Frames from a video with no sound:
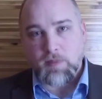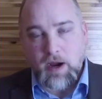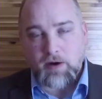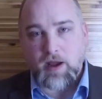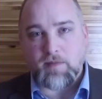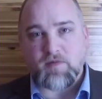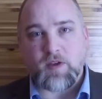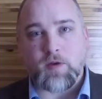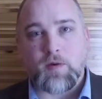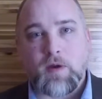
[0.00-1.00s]
paradigm
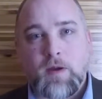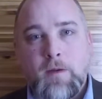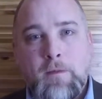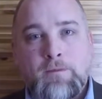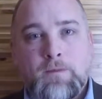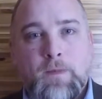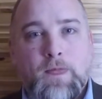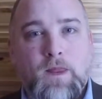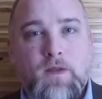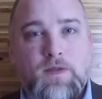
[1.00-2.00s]
view,
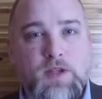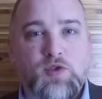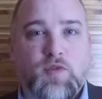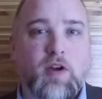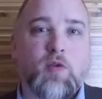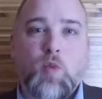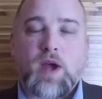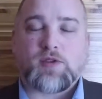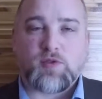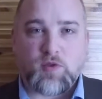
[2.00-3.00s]
these are very
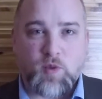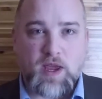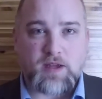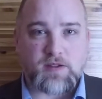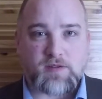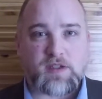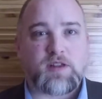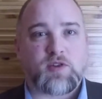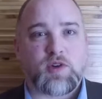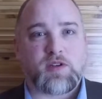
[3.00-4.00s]
Western ways of seeing
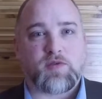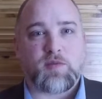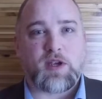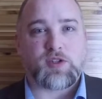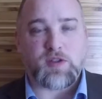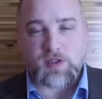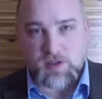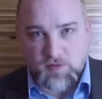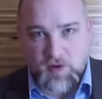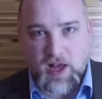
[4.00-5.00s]
the transformation. This
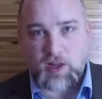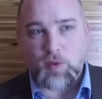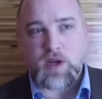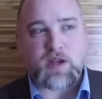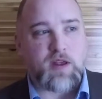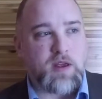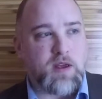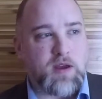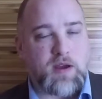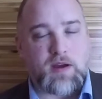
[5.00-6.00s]
is following
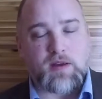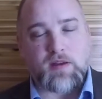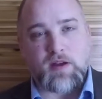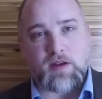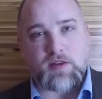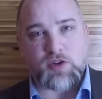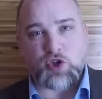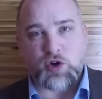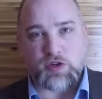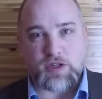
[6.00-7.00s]
the
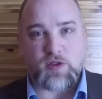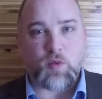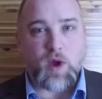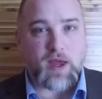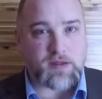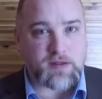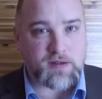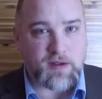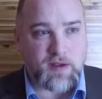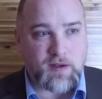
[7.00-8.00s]
church in the
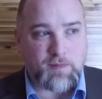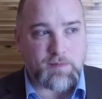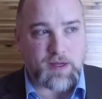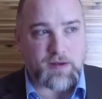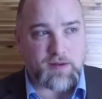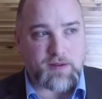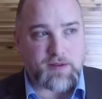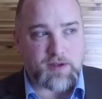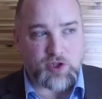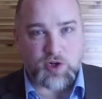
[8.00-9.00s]
West. But
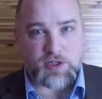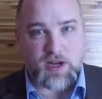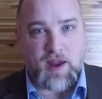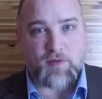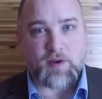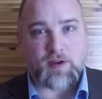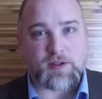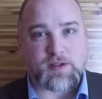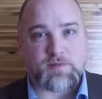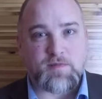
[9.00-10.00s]
the church in Africa
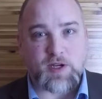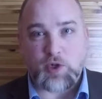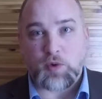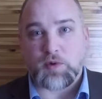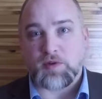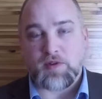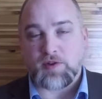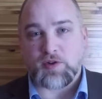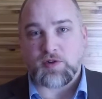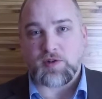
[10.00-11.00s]
is much older than the
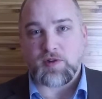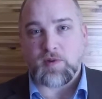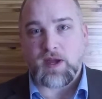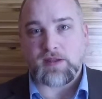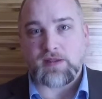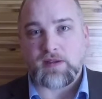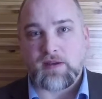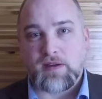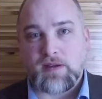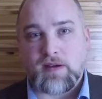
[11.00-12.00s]
church in the West.
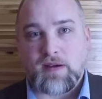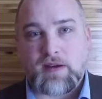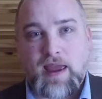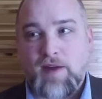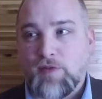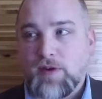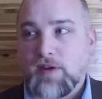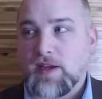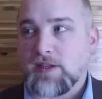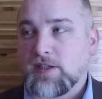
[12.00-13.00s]
Africa
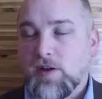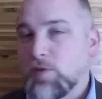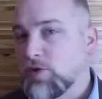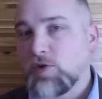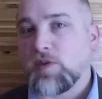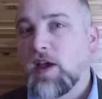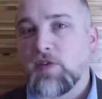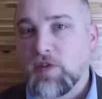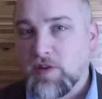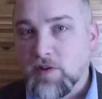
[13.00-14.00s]
has almost
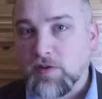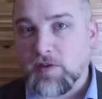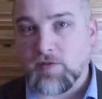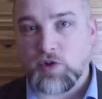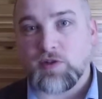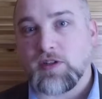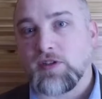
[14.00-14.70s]
2,000 years of church